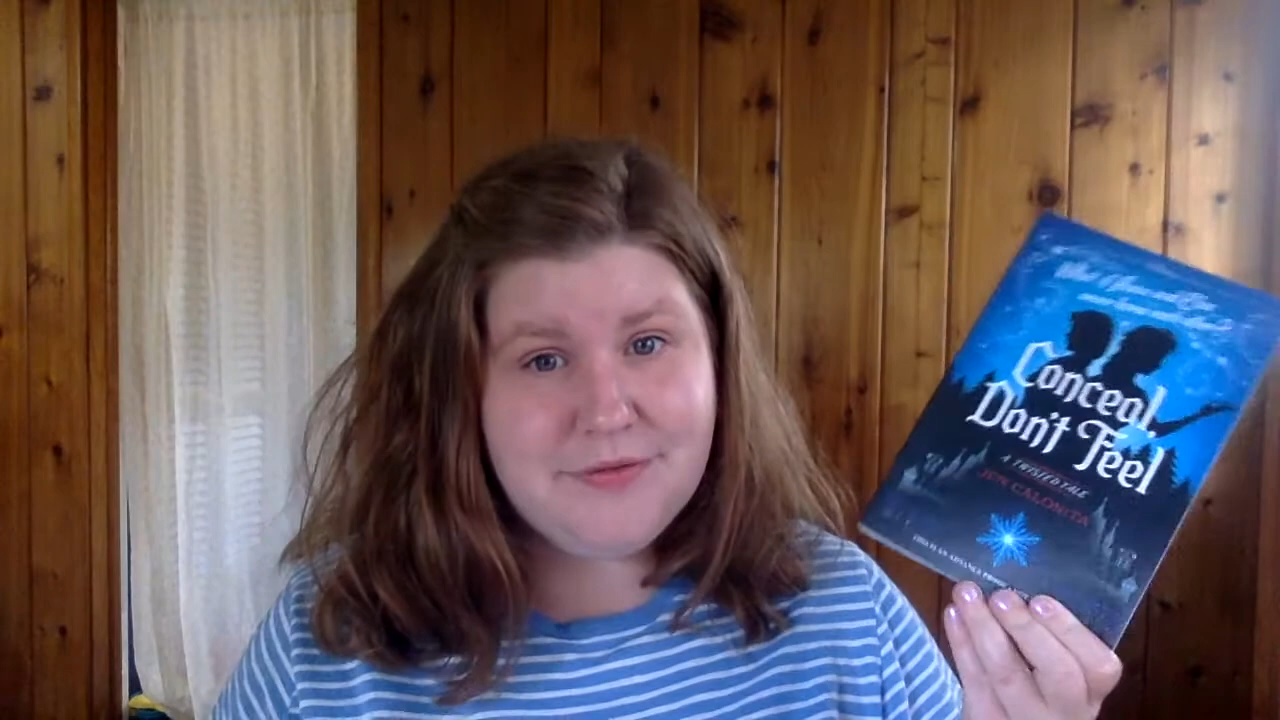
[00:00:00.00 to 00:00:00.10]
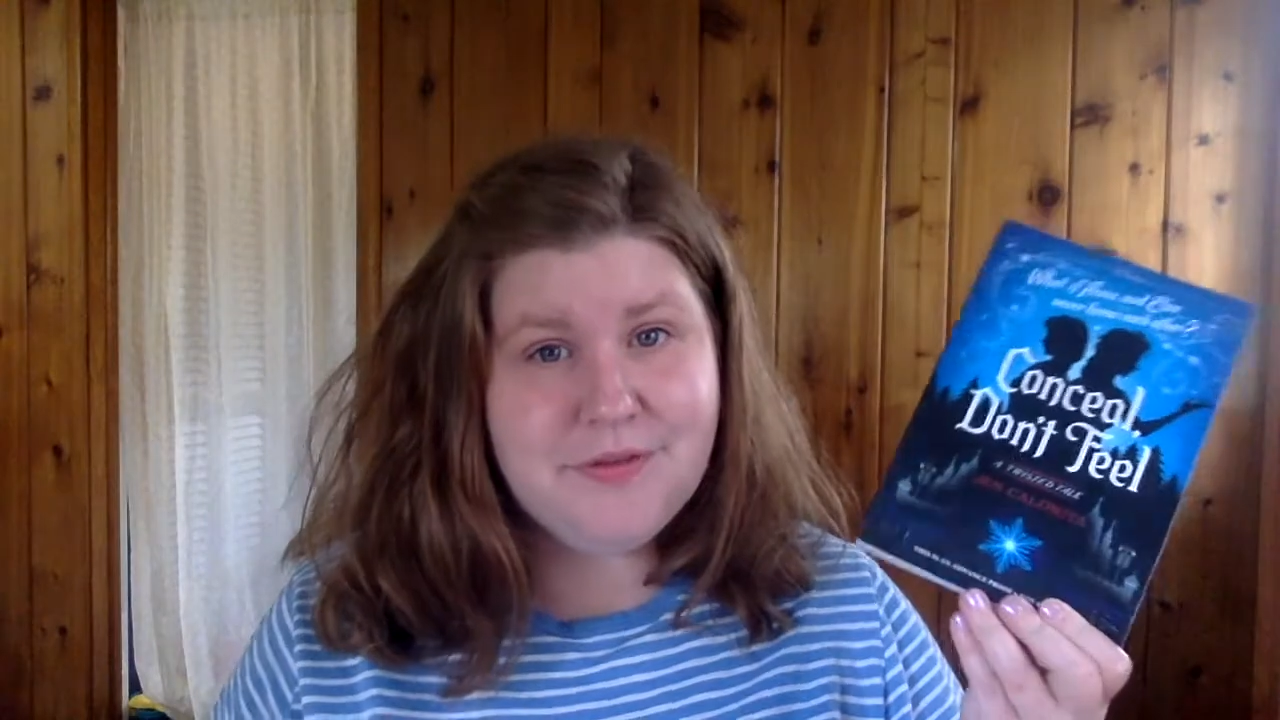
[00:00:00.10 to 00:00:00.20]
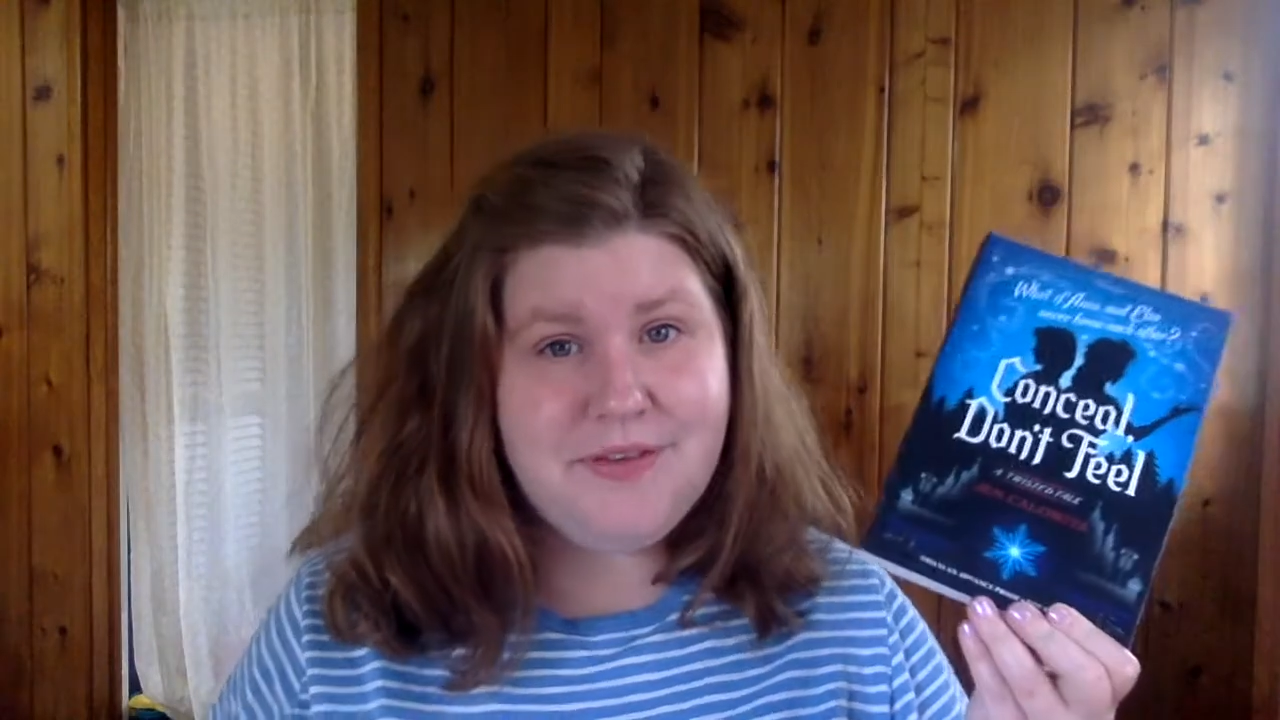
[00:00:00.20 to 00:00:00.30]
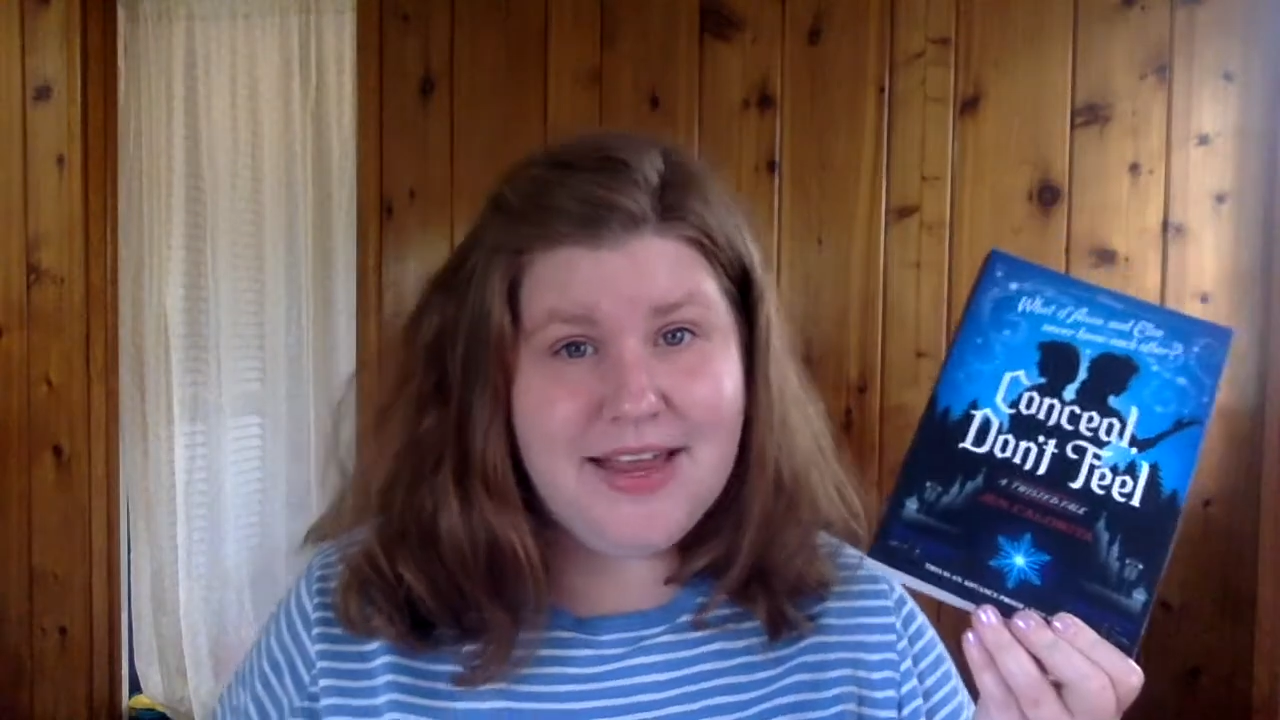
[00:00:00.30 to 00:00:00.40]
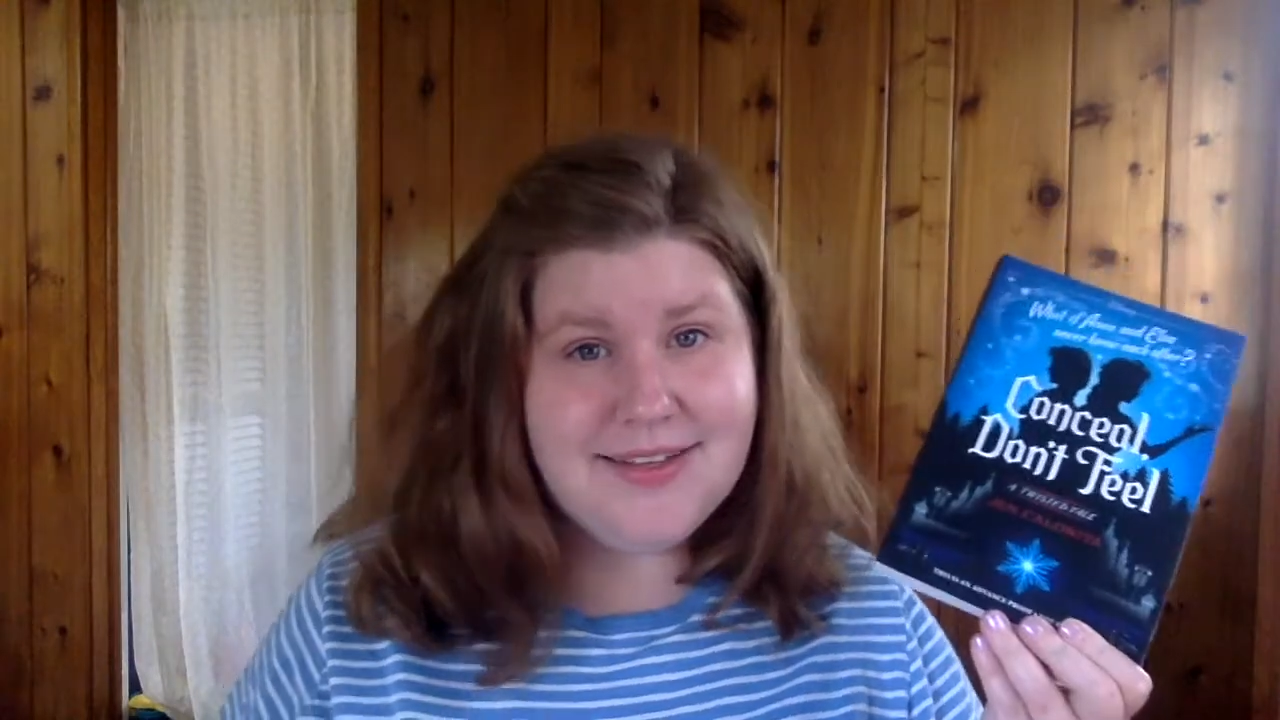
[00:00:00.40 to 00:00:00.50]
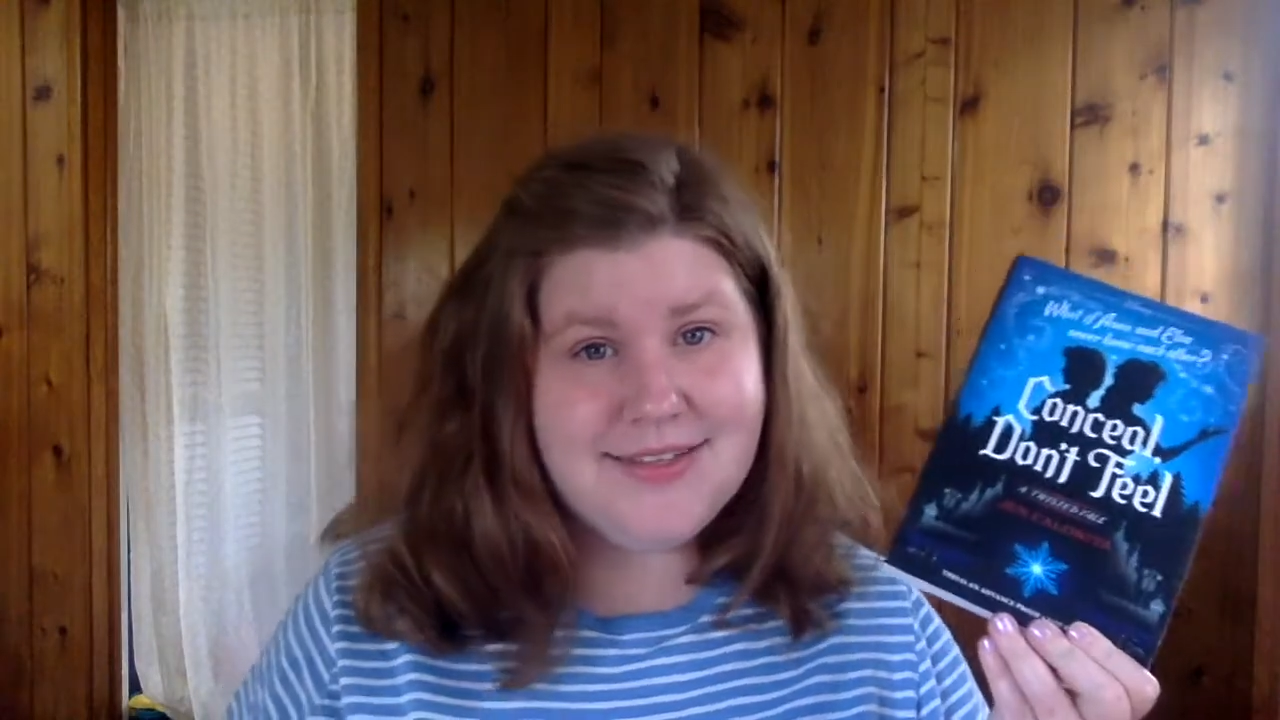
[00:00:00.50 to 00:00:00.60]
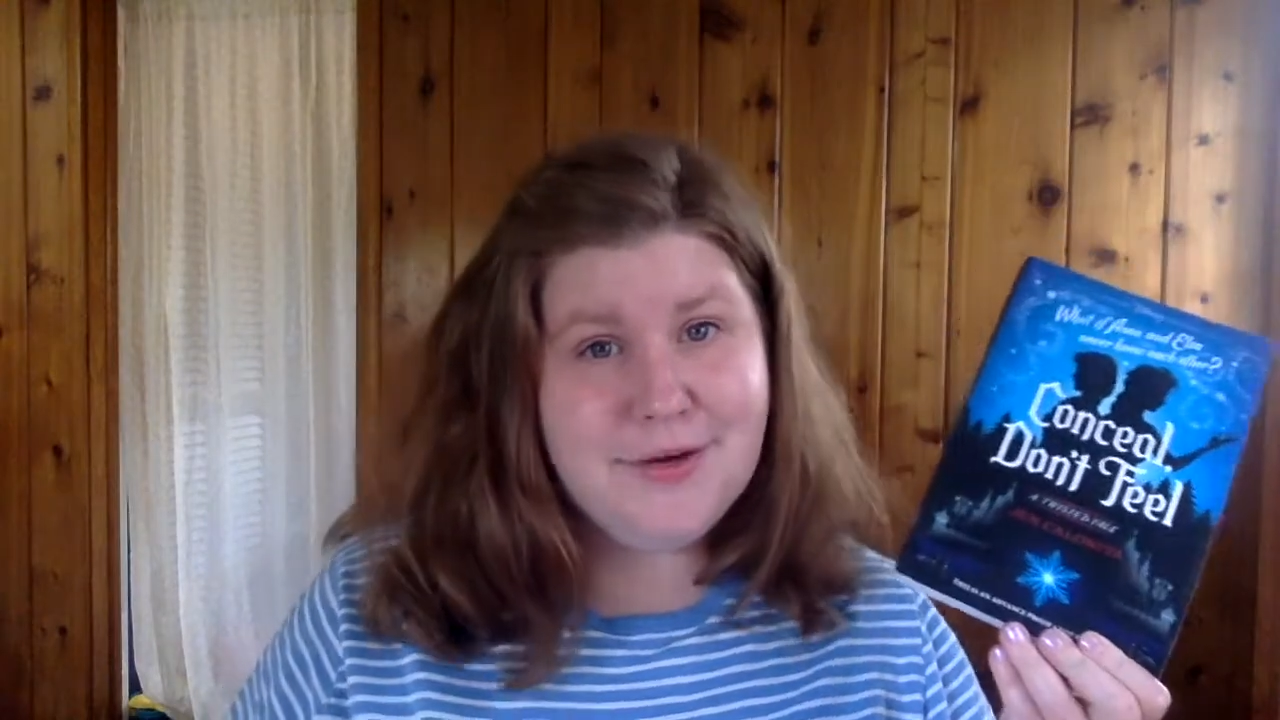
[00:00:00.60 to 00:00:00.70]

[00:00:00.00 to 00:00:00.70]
for fans